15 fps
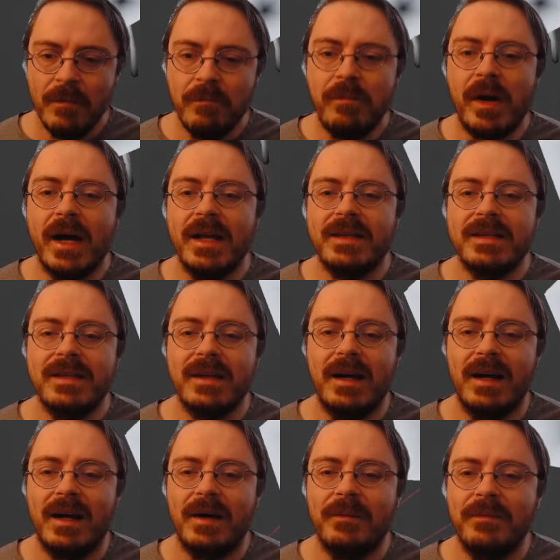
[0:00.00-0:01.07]
But
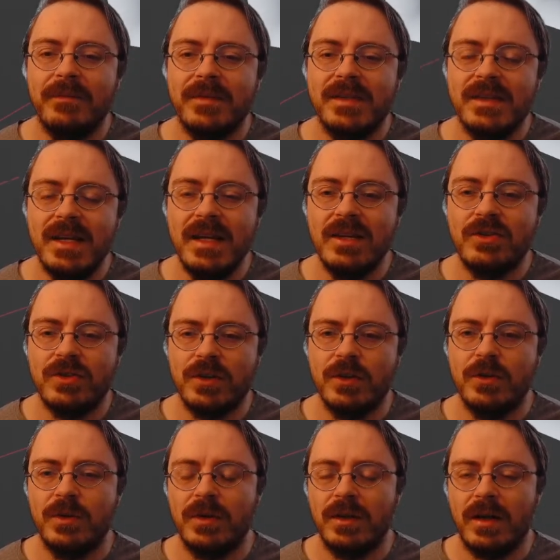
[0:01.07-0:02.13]
staying
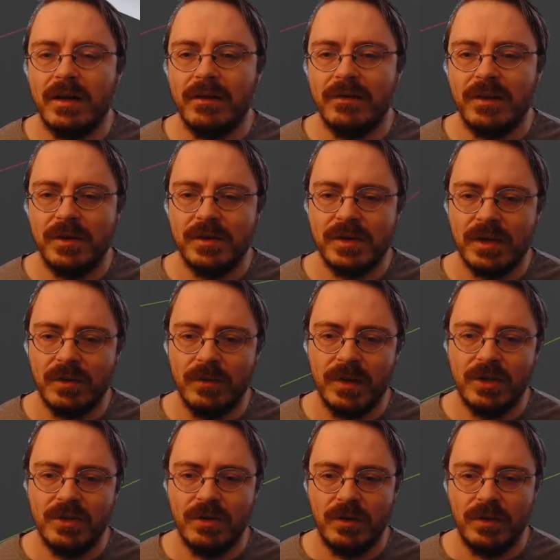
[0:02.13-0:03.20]
true to a lot of those
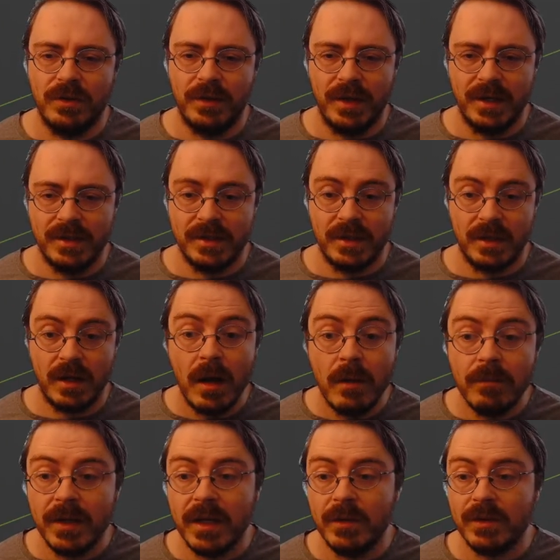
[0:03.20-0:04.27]
original things the
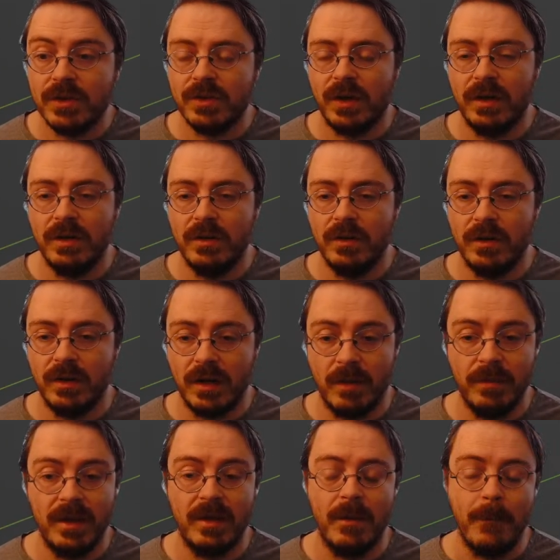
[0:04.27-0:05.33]
company was trying to do, the
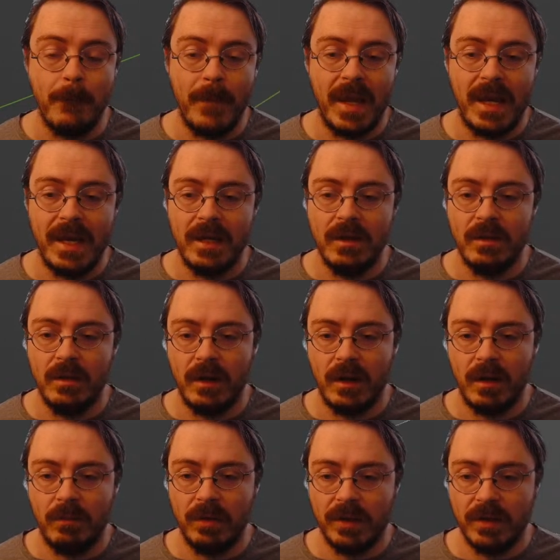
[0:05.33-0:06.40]
company that made
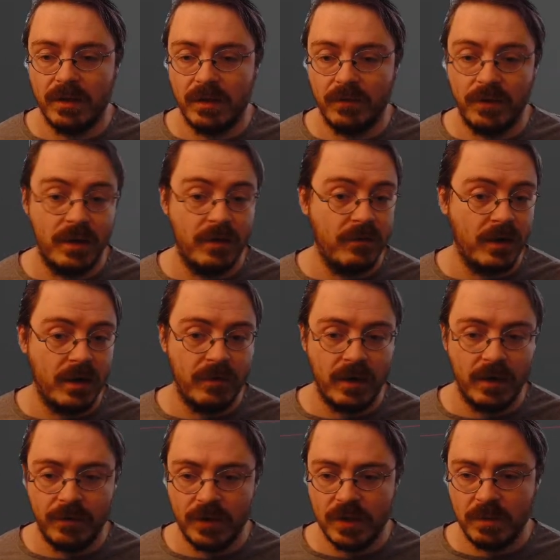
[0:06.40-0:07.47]
Blender in the very,
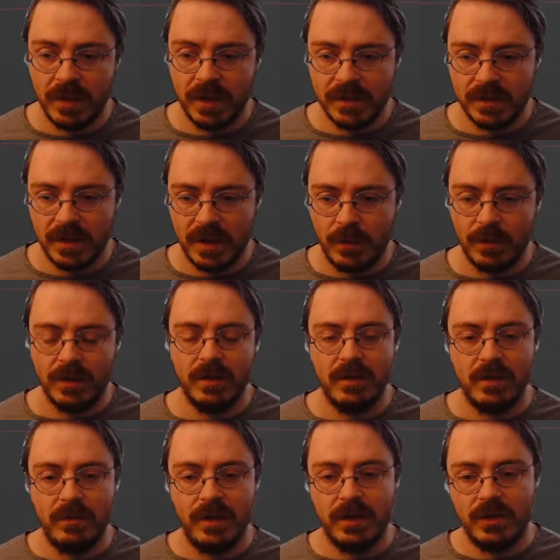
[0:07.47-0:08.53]
very first place, is they wanted
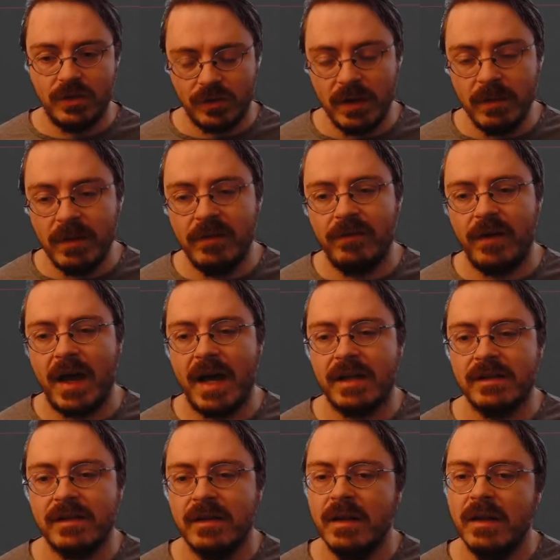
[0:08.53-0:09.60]
it to be extremely
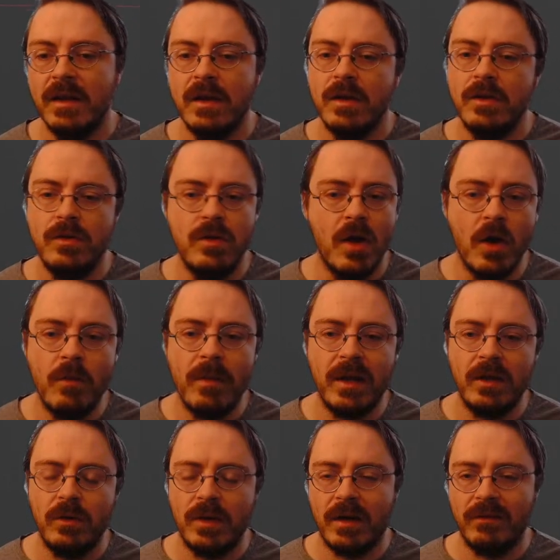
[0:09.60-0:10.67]
fast, no
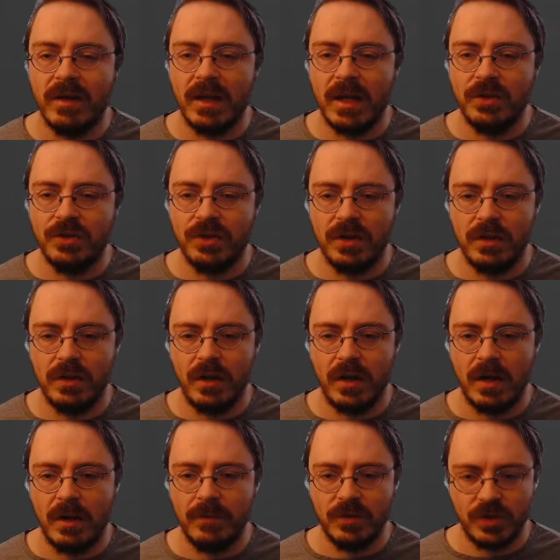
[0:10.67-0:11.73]
menu navigation,
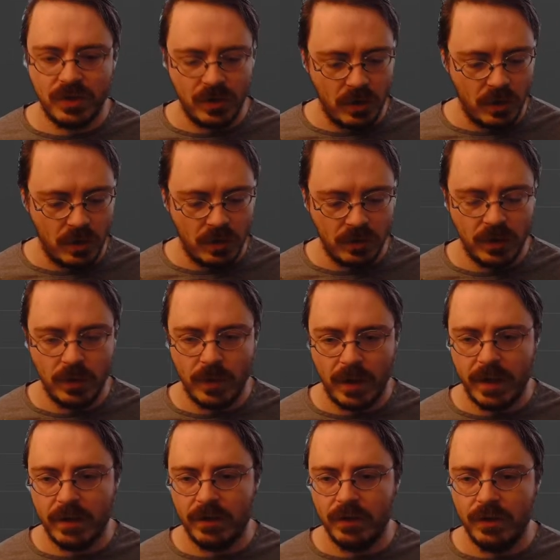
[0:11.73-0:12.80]
just all you
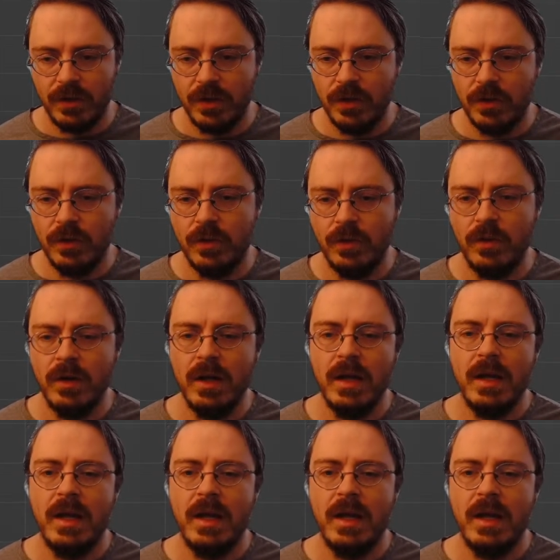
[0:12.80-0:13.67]
either knew